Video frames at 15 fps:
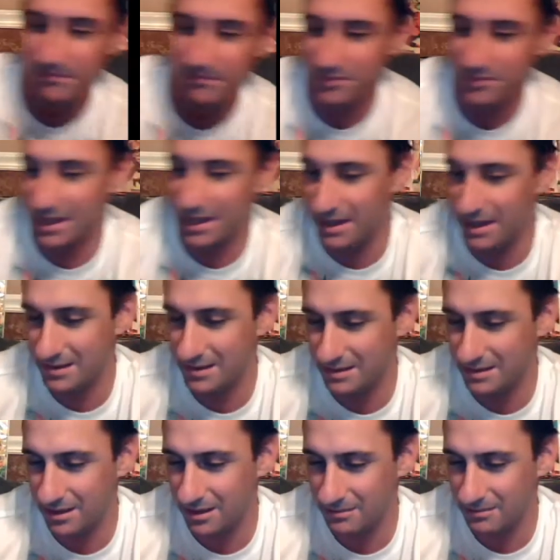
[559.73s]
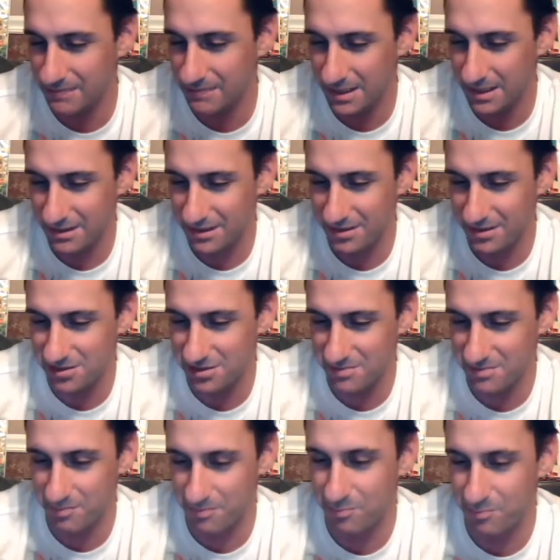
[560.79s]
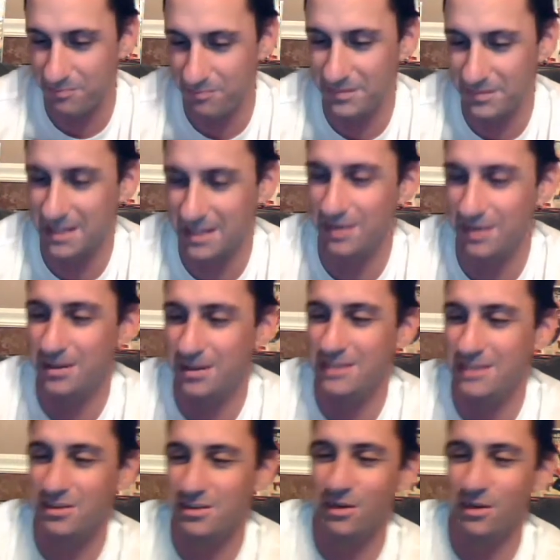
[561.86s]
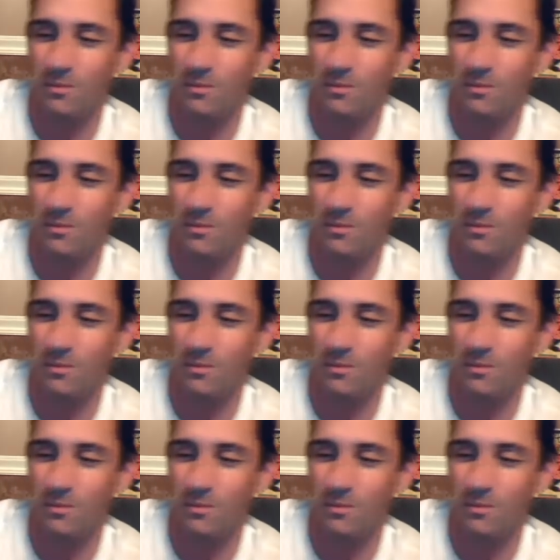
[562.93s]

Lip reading: And they're just killing each other.